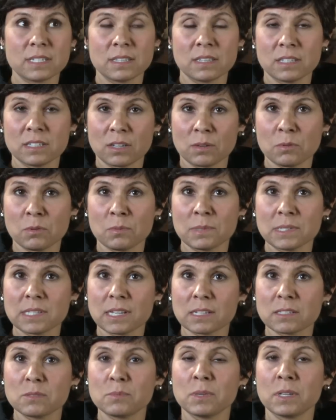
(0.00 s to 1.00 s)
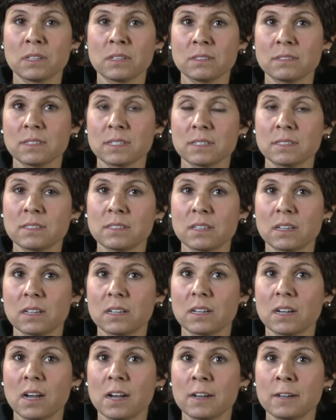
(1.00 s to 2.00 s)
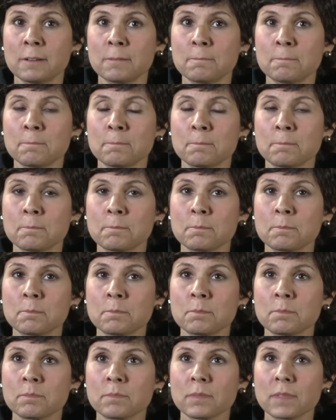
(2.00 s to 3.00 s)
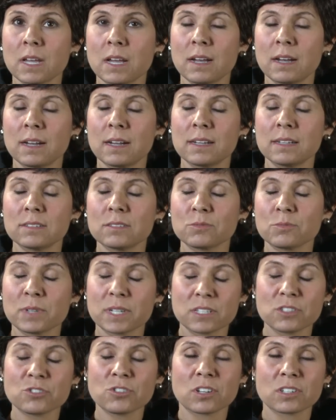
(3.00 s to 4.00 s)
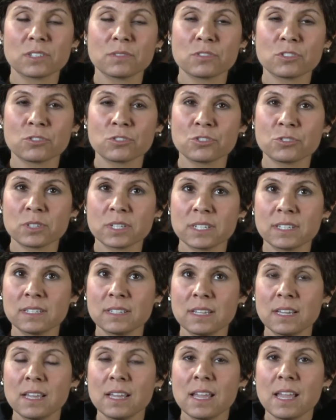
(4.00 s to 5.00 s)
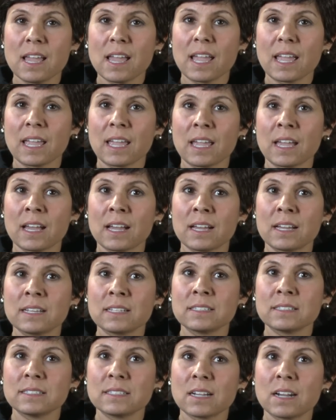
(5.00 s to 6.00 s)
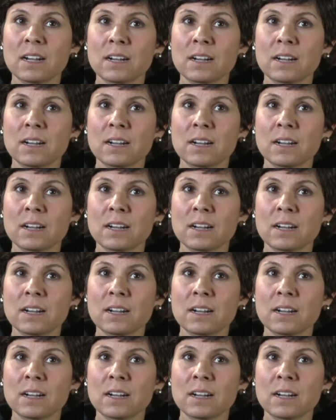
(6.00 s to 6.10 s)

did the double mastectomy and did the reconstructive surgery, and